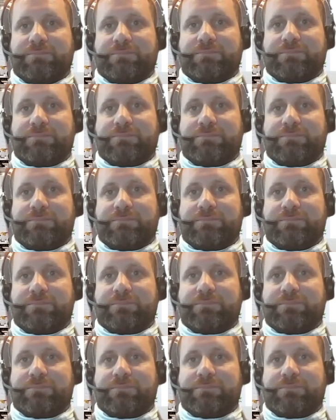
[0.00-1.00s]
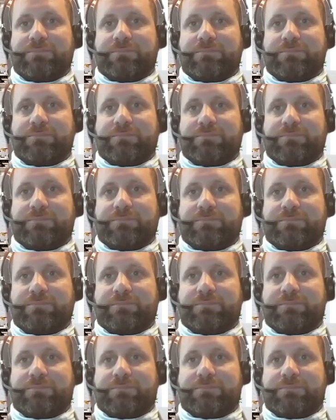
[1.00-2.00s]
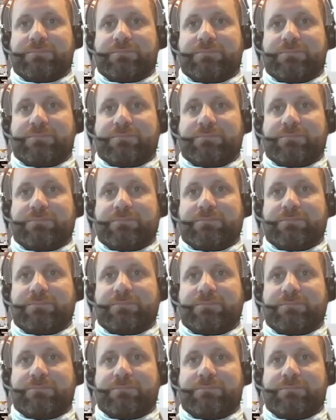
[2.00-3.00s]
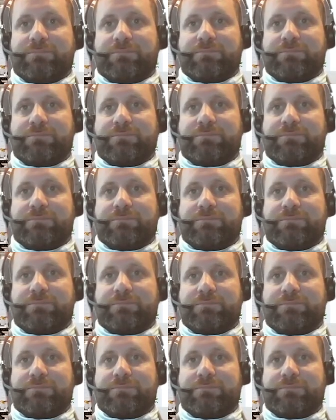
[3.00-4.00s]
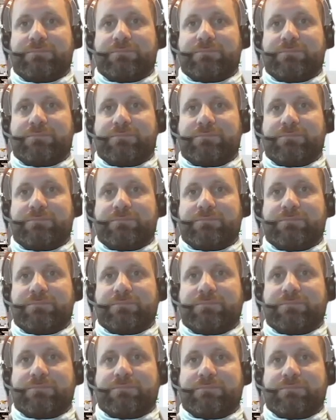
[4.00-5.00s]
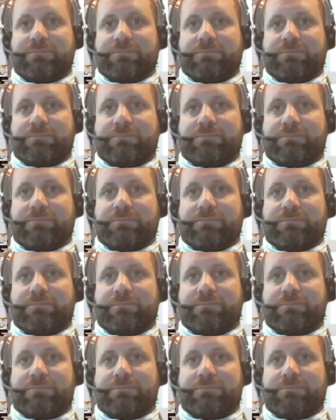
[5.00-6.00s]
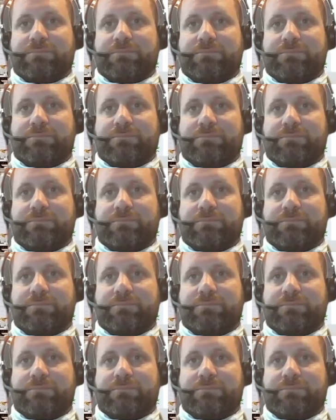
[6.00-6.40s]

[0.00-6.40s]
No words are spoken by the person on screen.